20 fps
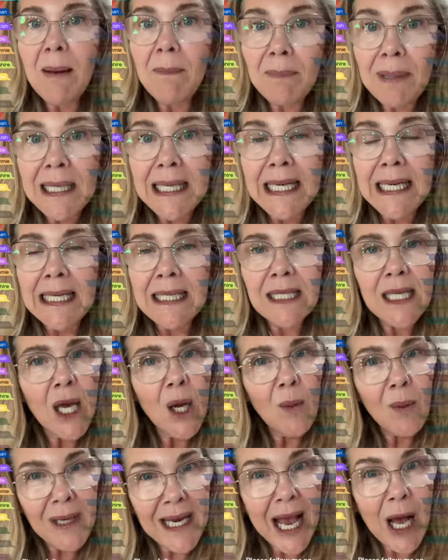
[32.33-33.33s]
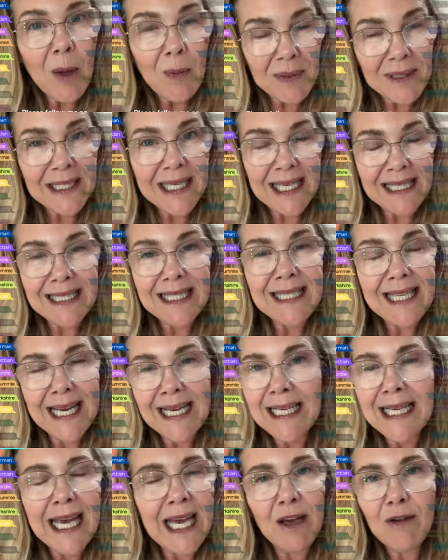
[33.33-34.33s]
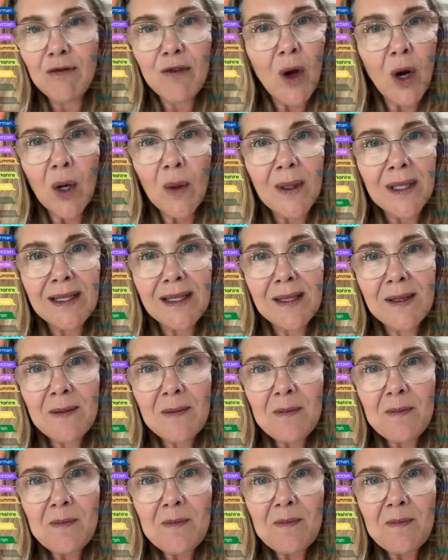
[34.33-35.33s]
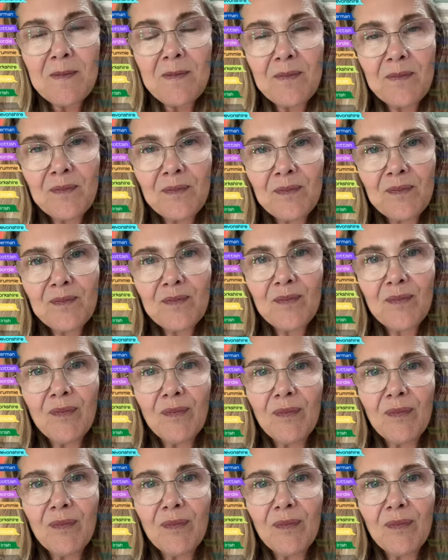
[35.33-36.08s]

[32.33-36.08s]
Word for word: Please, will you help us get to 10k followers? Irish.